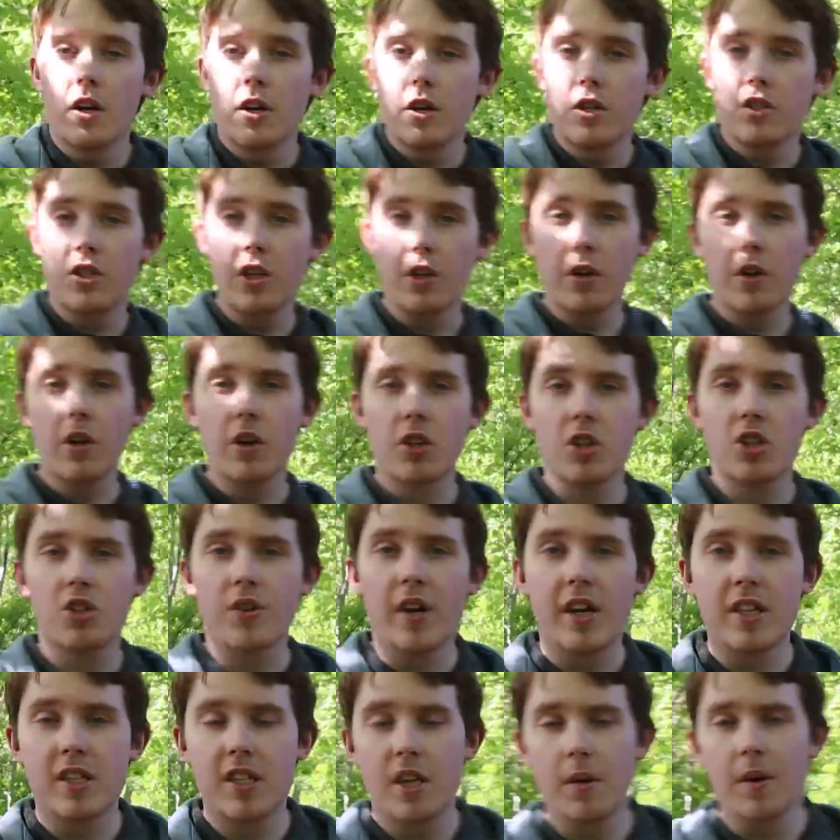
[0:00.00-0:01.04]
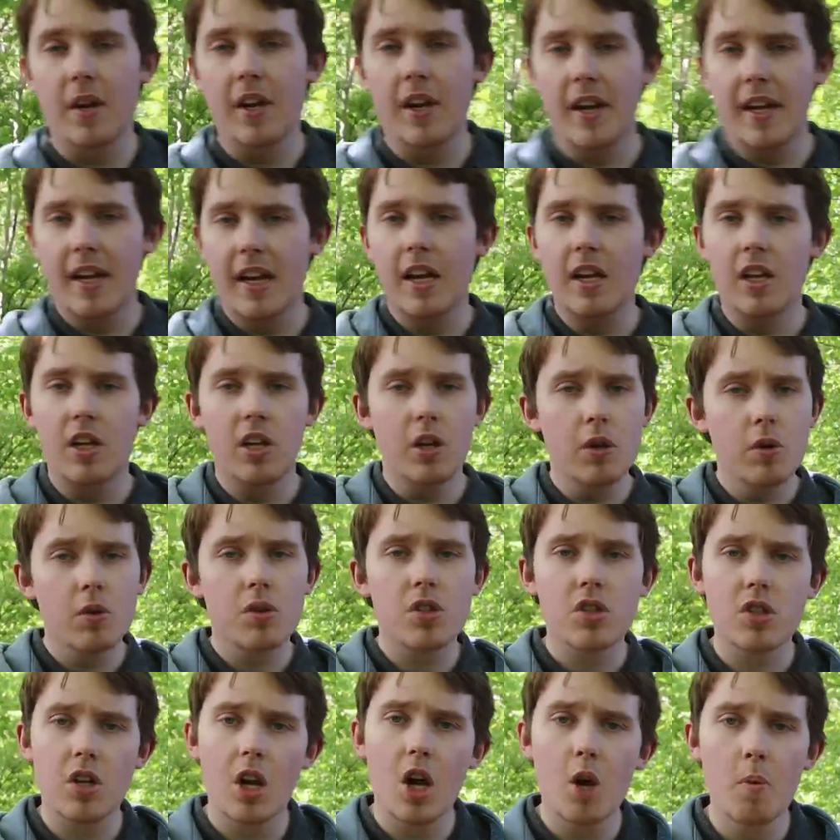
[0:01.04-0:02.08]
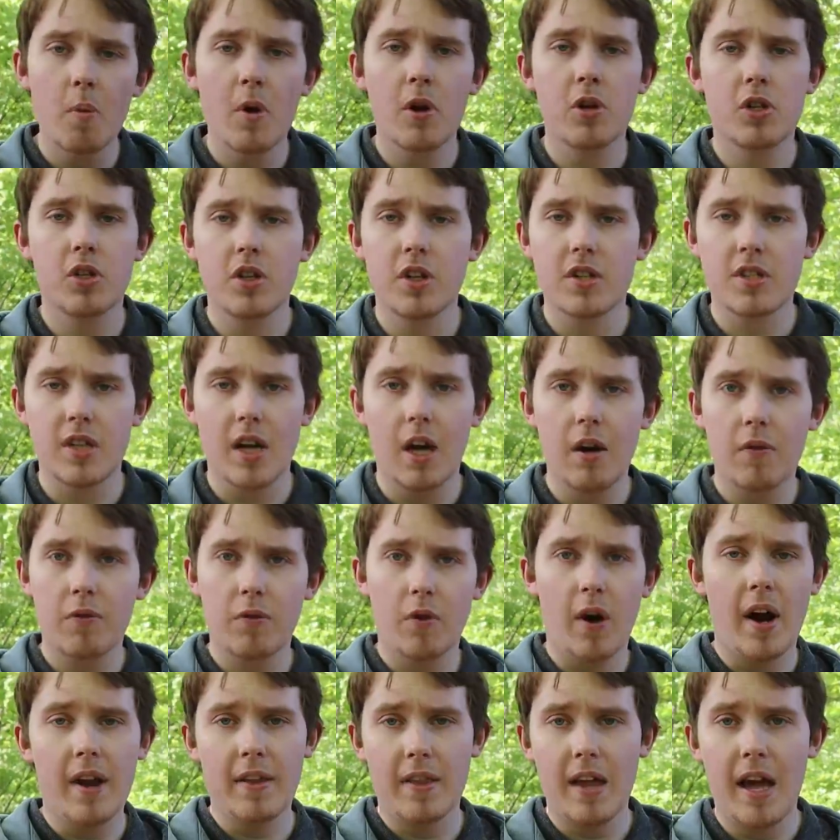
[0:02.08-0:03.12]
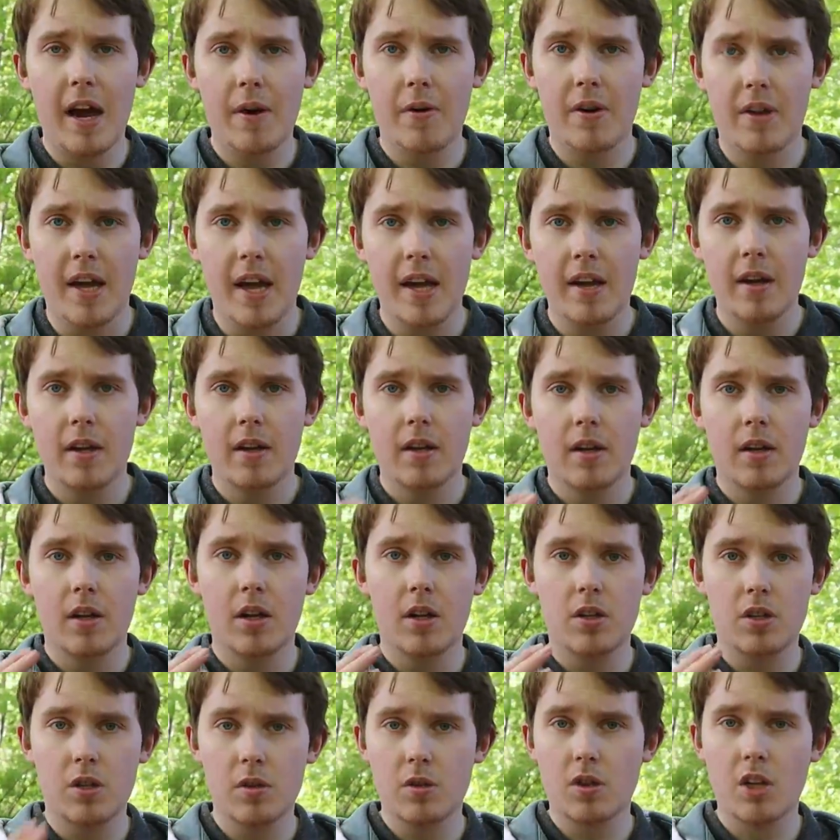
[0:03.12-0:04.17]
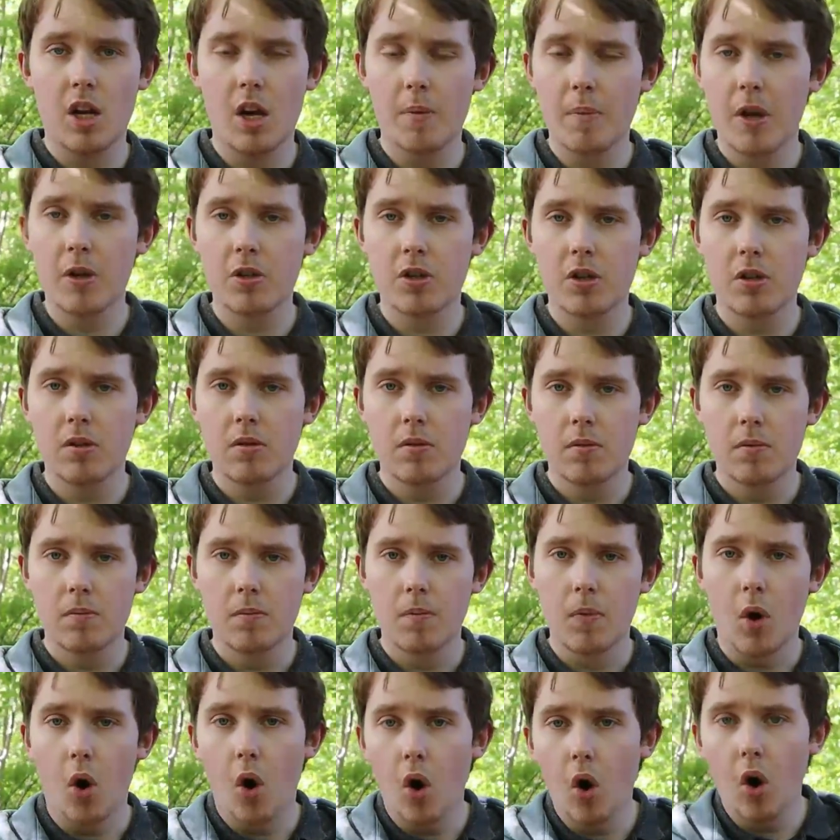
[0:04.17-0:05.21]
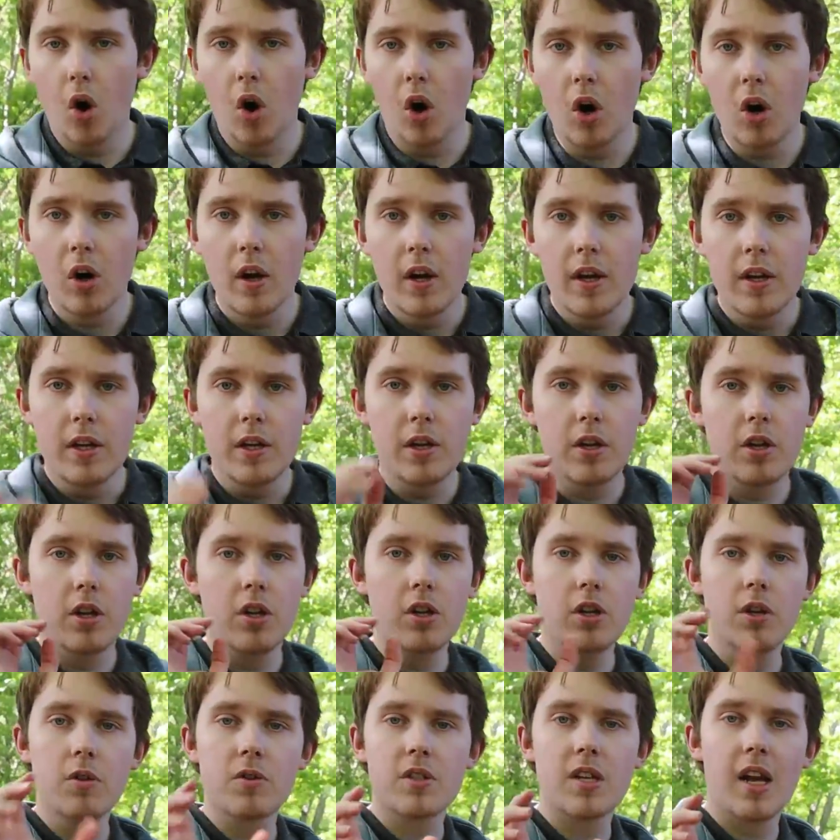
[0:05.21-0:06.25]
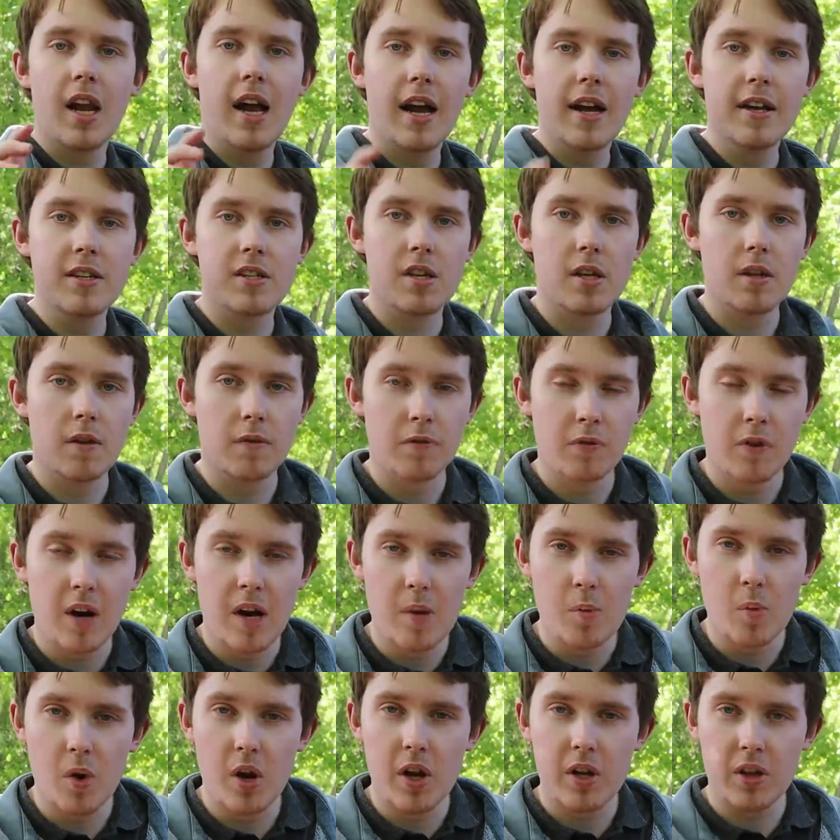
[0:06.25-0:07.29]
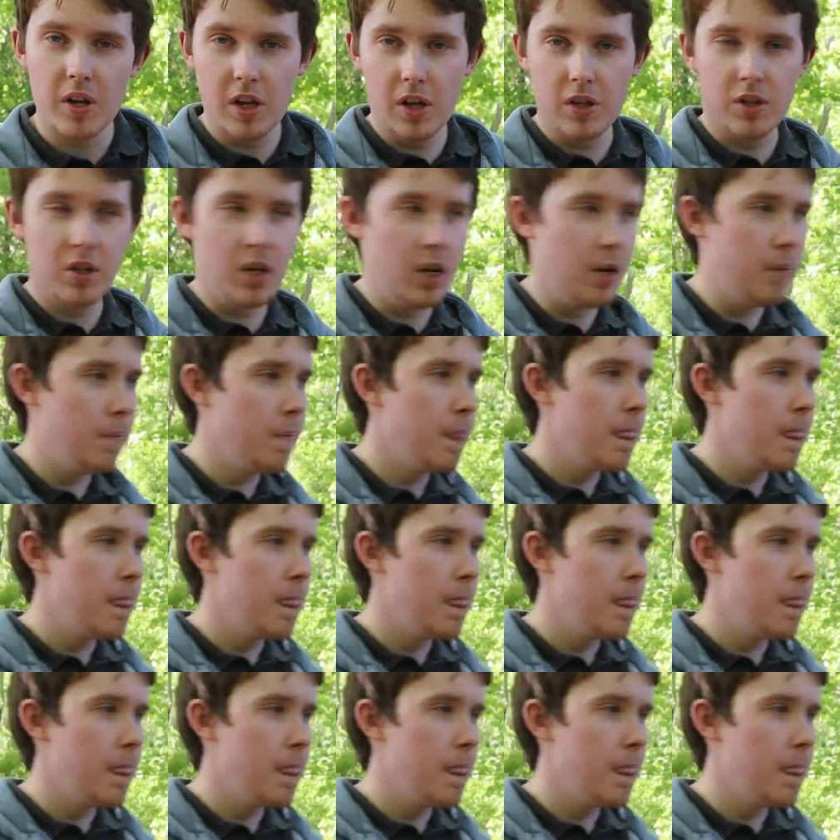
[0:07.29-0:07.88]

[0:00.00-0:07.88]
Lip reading: So you can cut straight to it. You can either use slow motion yourself right there and then and do slow motion, Or you can utilize the framework that you do,